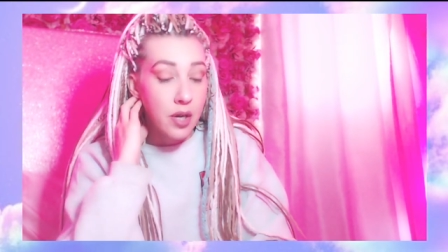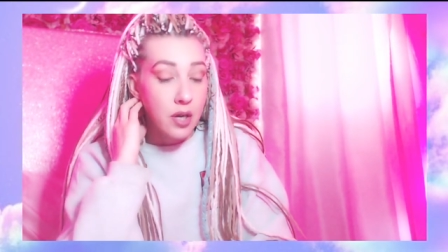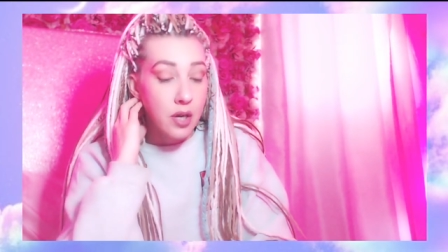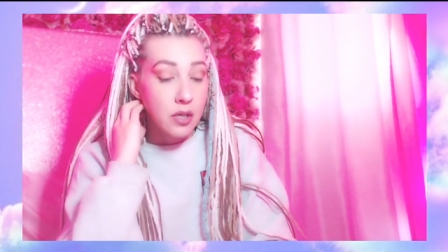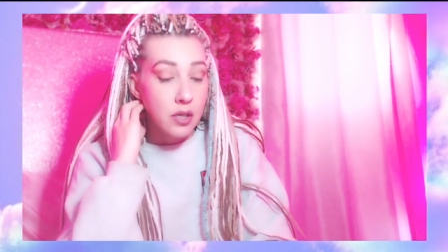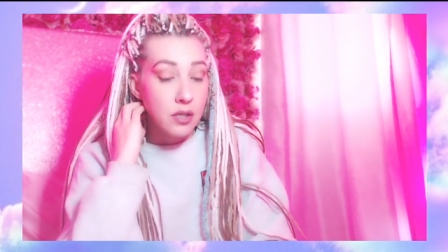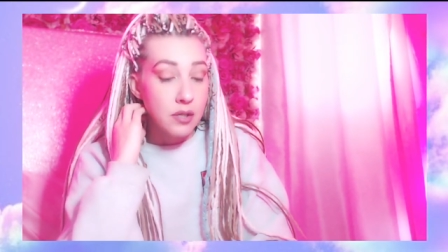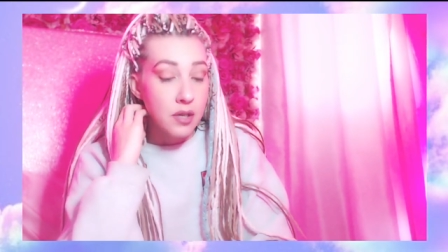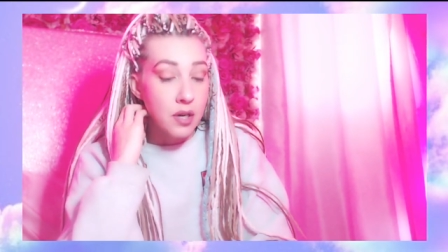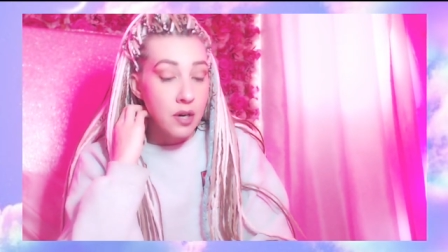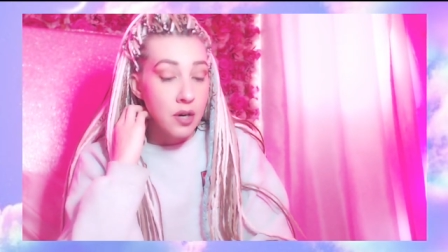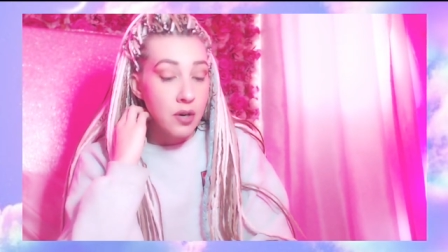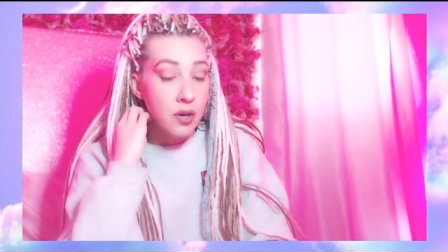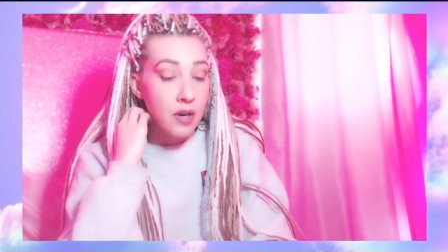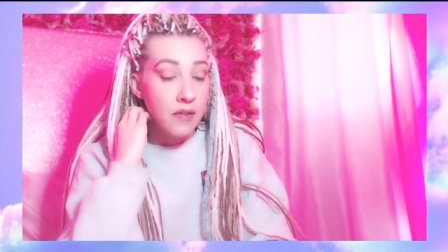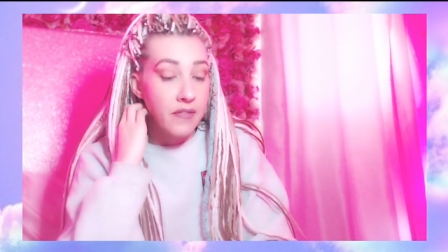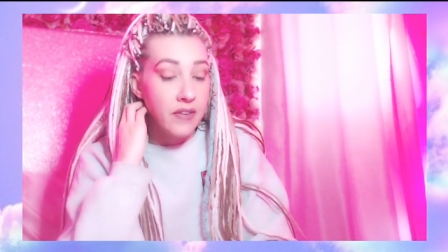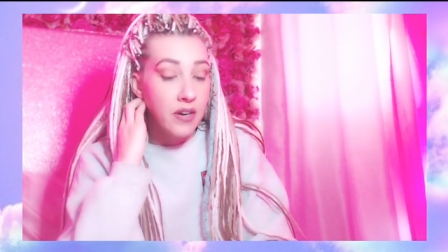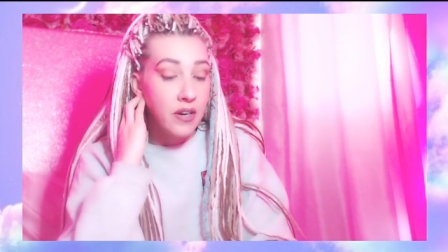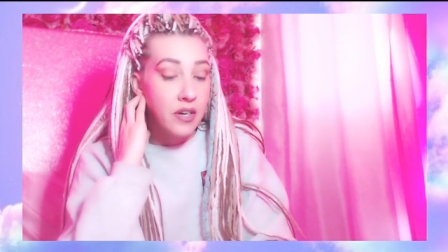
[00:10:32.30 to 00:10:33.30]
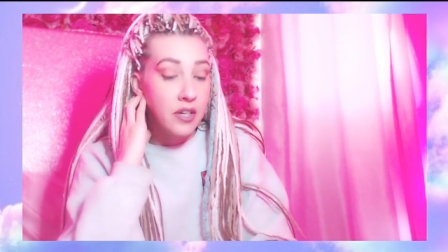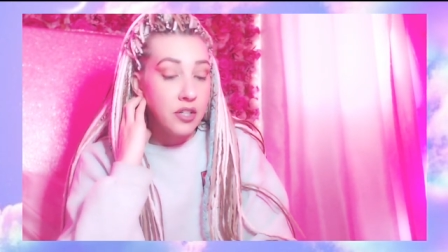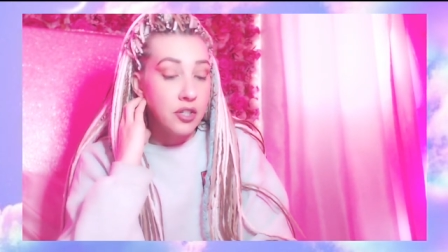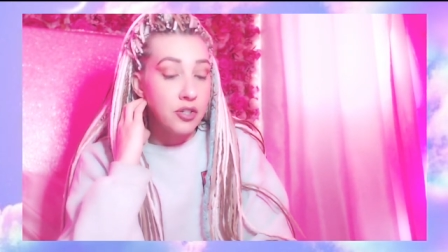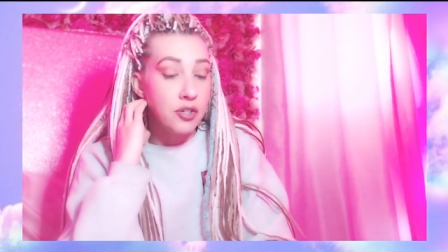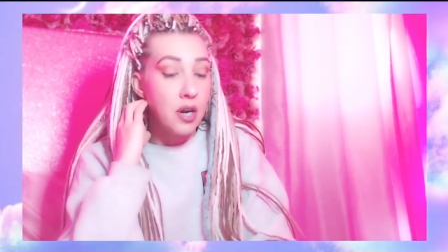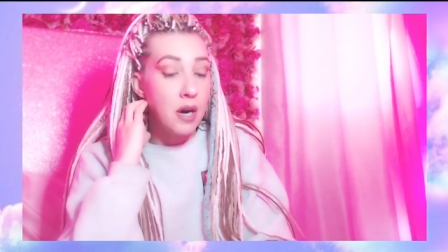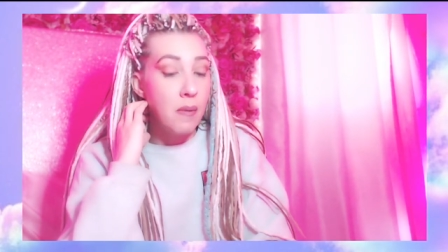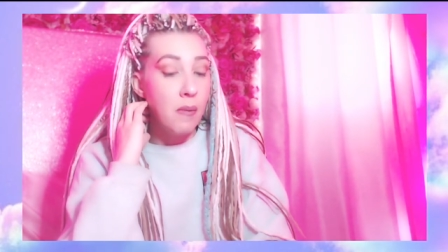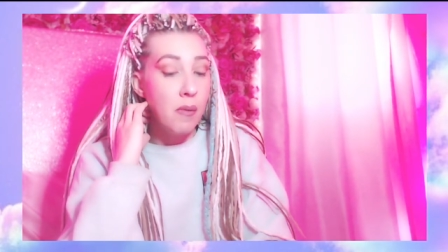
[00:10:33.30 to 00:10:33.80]
So, if you're in
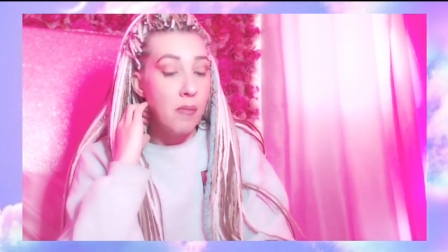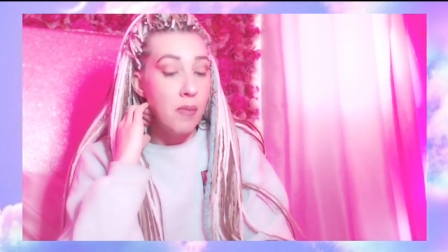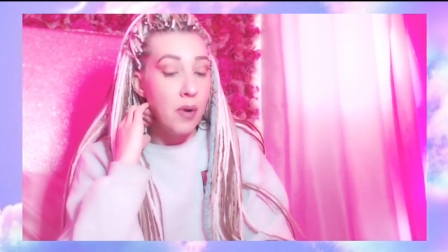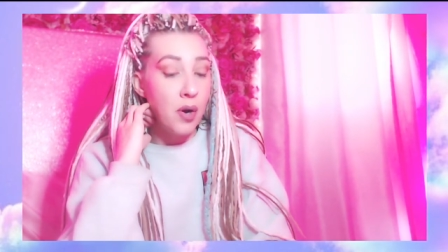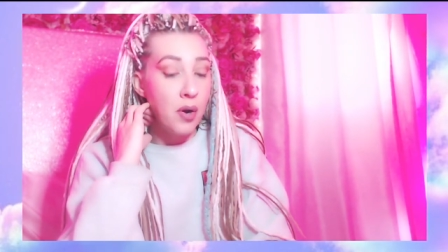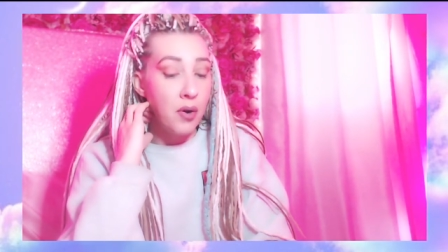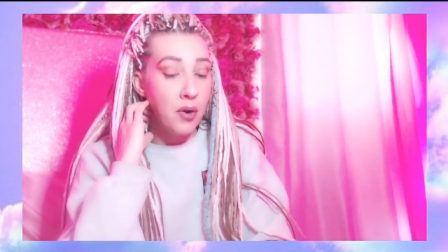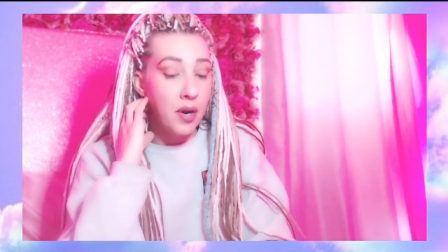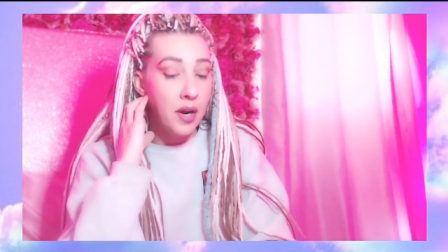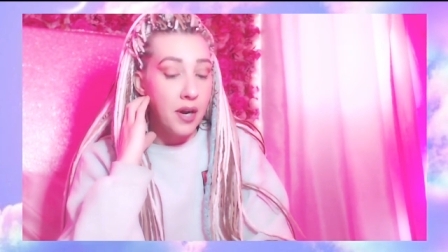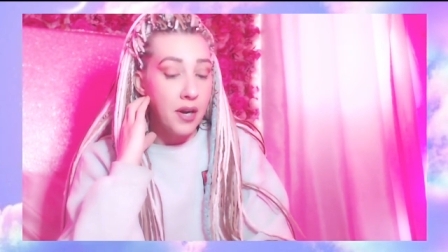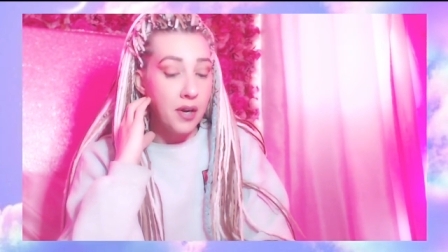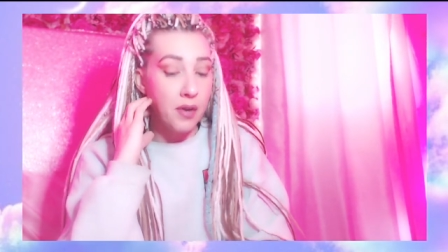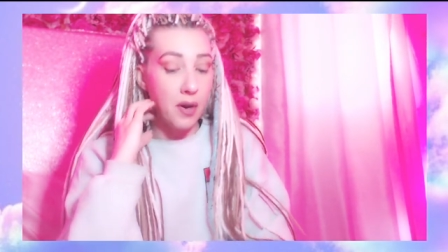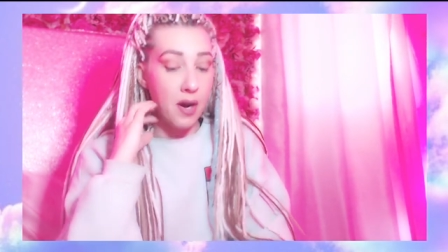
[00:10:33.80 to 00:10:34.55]
trauma mode and you